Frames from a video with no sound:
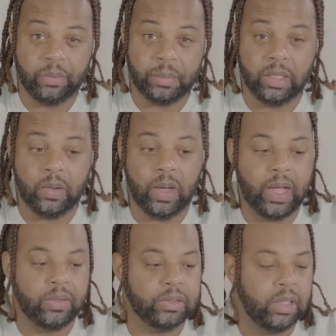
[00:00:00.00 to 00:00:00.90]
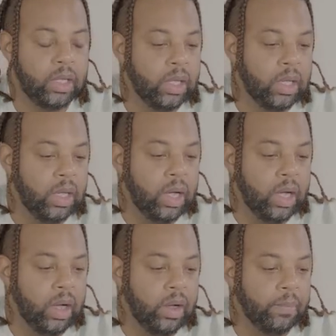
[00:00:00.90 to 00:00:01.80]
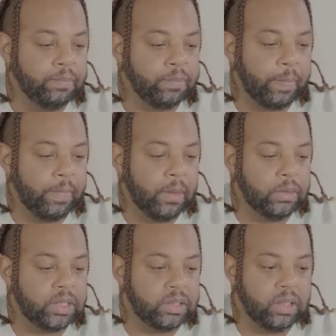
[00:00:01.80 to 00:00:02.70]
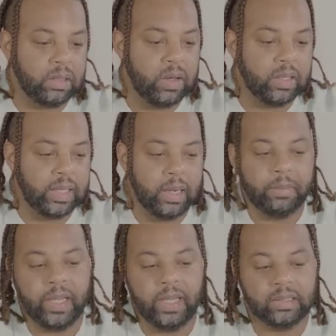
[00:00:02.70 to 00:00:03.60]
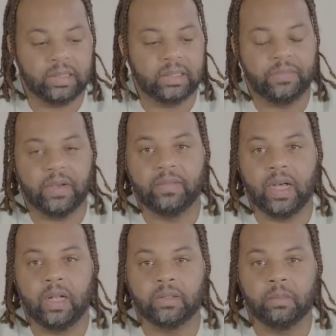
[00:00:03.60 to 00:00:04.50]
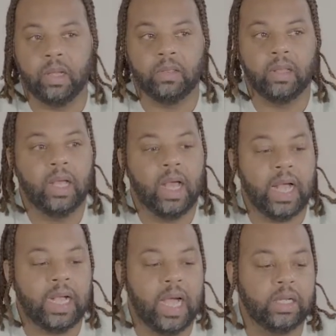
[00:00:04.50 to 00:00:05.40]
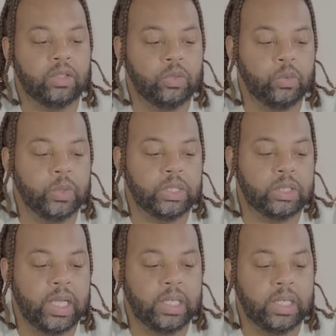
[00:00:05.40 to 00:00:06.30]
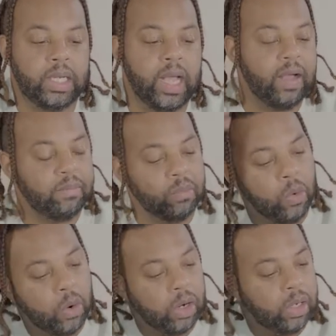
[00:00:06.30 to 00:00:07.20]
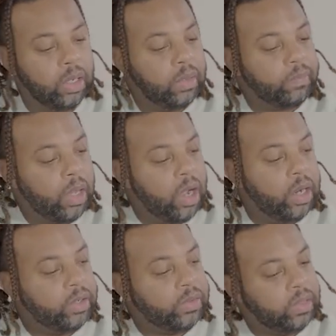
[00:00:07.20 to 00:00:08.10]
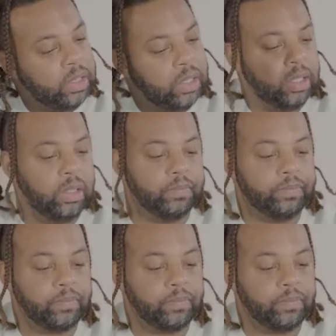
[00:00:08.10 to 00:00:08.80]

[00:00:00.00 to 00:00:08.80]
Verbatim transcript: from Menlo House. Um, just the thought that I'm paying $65 a month. I kind of do wish they did have more under the